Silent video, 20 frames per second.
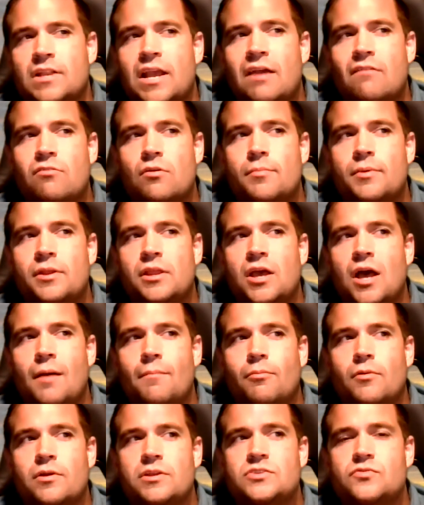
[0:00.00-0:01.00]
Everybody
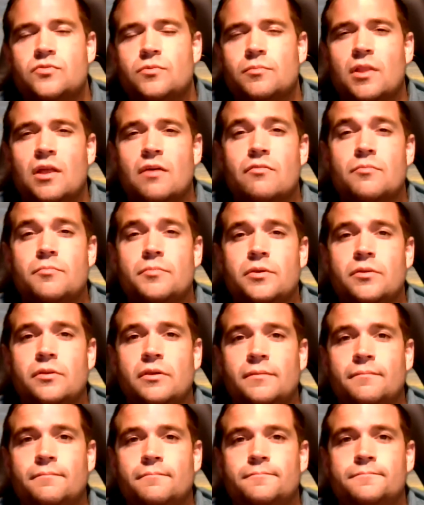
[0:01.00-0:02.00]
operates from love and
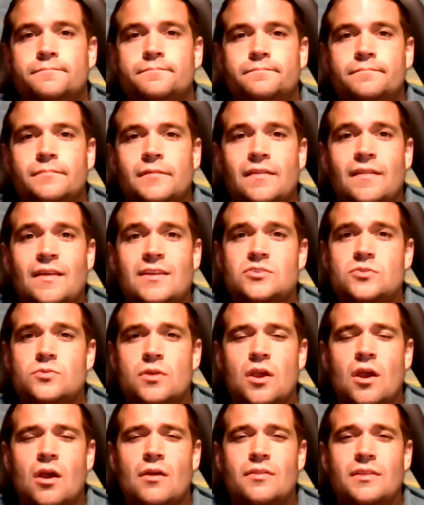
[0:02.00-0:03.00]
beauty, and that's who
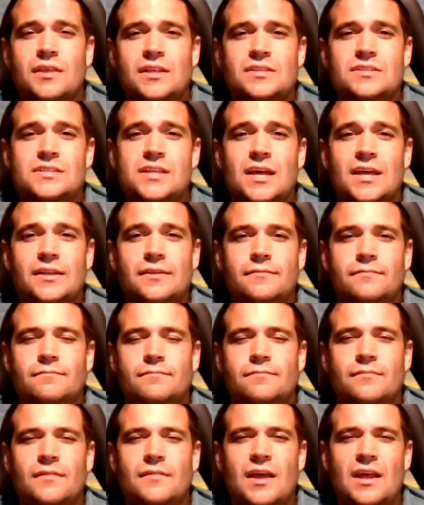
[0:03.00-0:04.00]
they are on the inside.
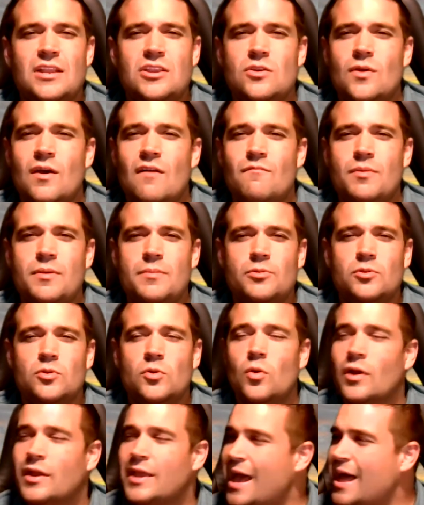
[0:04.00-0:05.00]
And you have people who
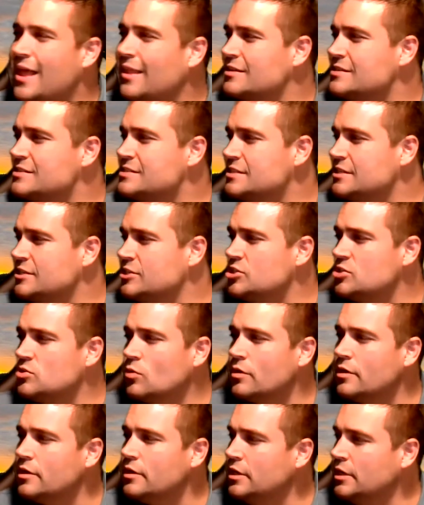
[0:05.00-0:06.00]
are callous and
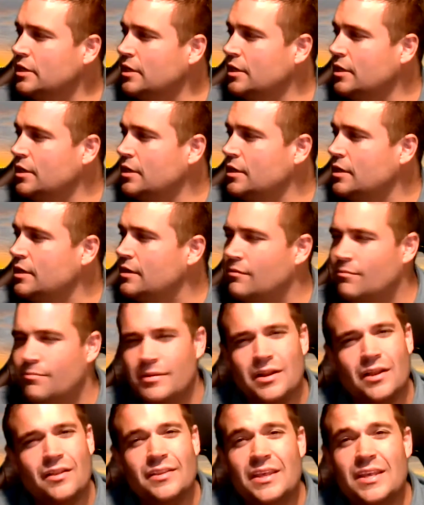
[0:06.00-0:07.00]
short,
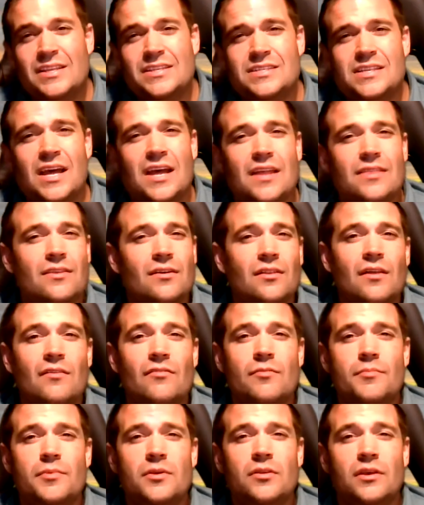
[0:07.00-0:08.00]
but on the inside, they're love
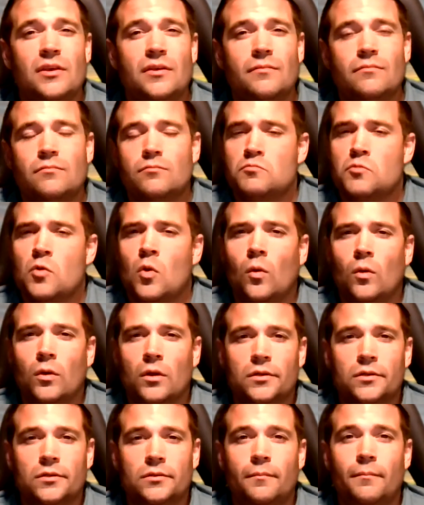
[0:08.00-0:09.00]
and beauty.
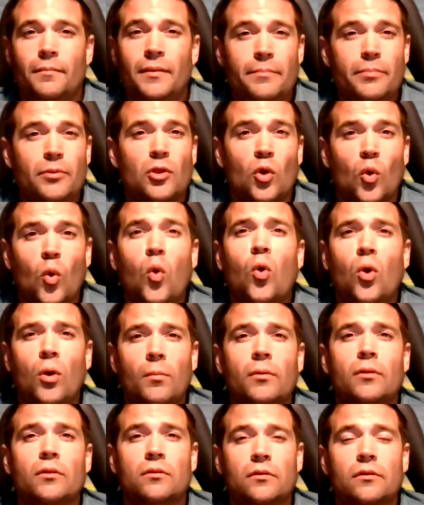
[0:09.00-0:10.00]
Or people are
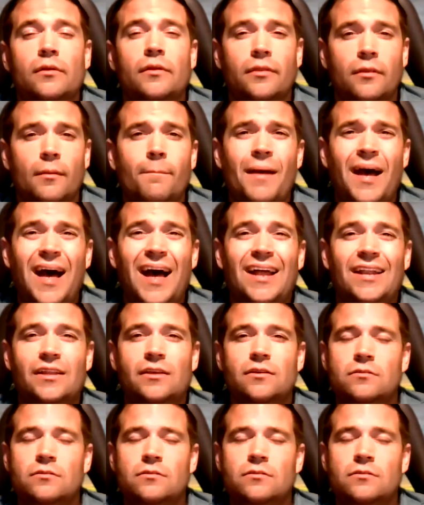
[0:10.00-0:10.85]
horrible and they're bad.